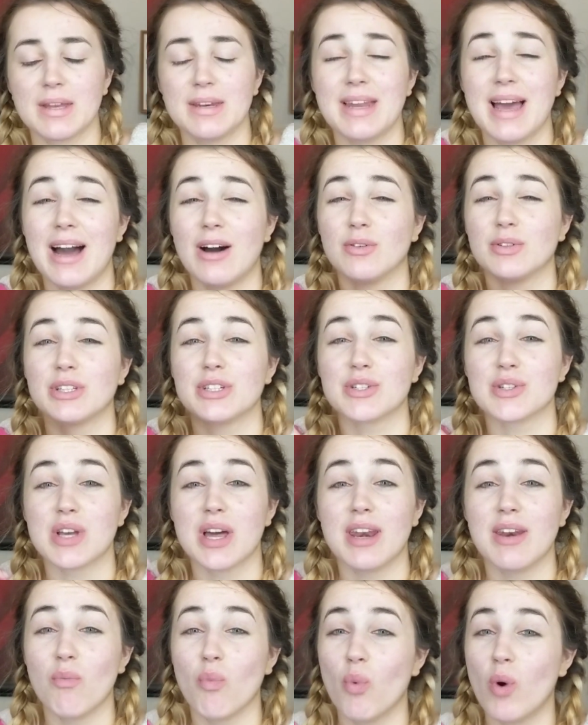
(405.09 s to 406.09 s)
Now, there's
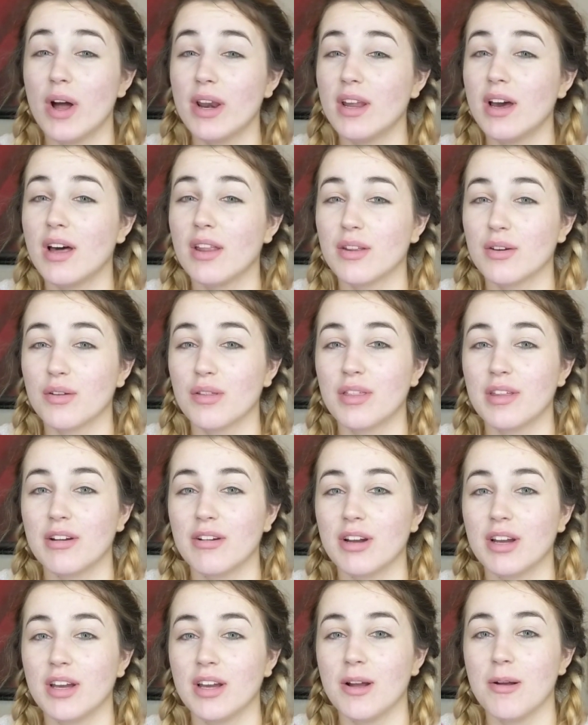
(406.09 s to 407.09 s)
one other
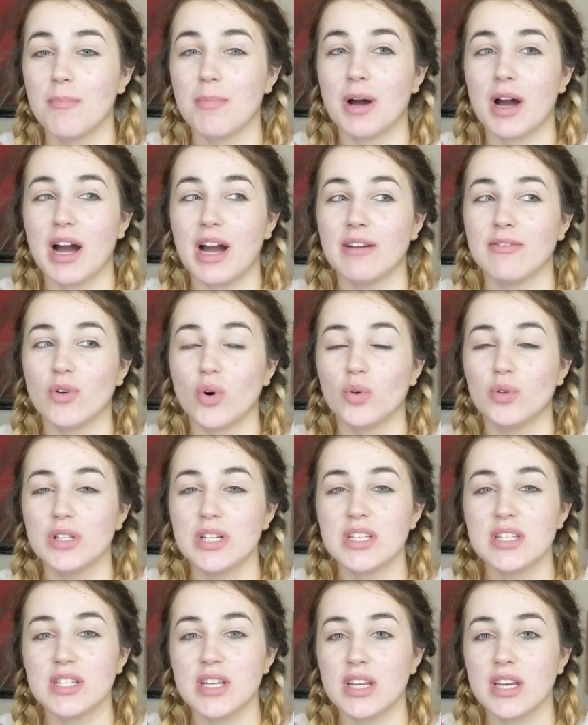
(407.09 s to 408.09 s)
theory, but I've
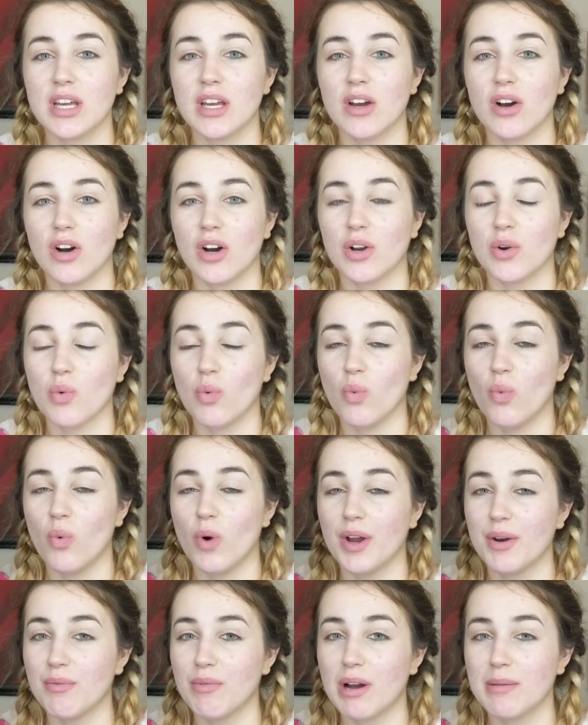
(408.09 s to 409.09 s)
only seen it on
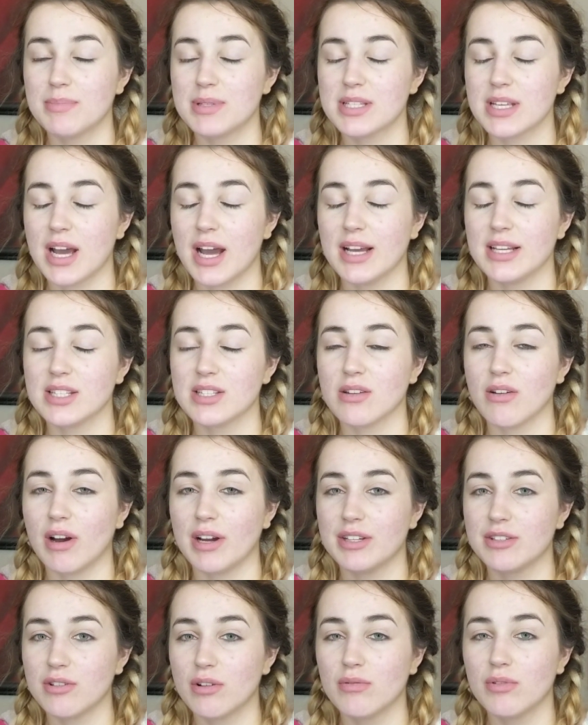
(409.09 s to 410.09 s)
one website, so
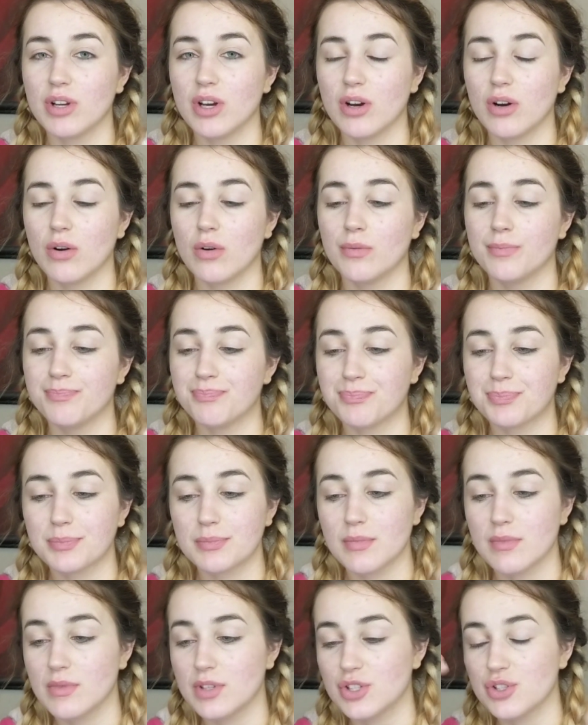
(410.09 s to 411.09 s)
I don't know
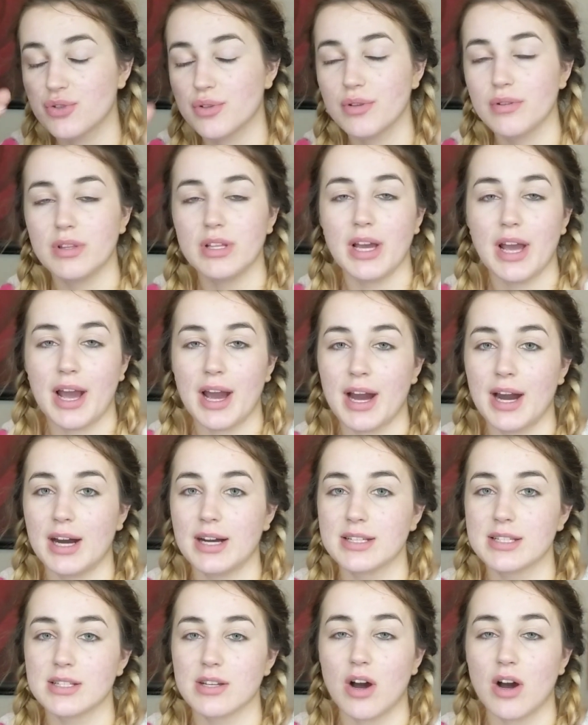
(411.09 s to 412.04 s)
the truth it has.